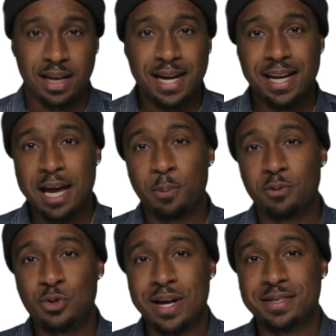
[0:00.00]
Like in April
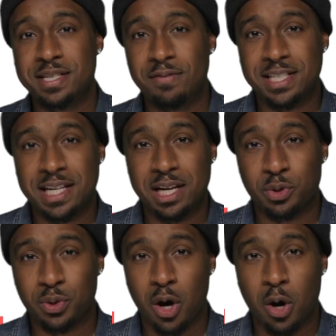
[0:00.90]
of 2017,
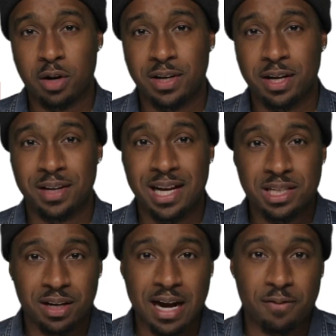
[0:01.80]
during the heart of another
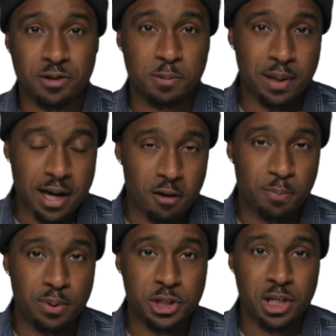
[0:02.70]
Eastern Conference
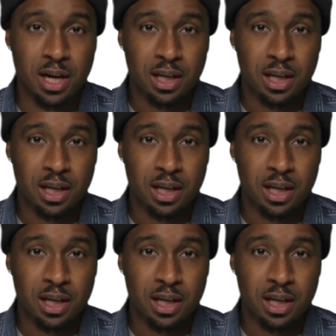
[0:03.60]
playoff push,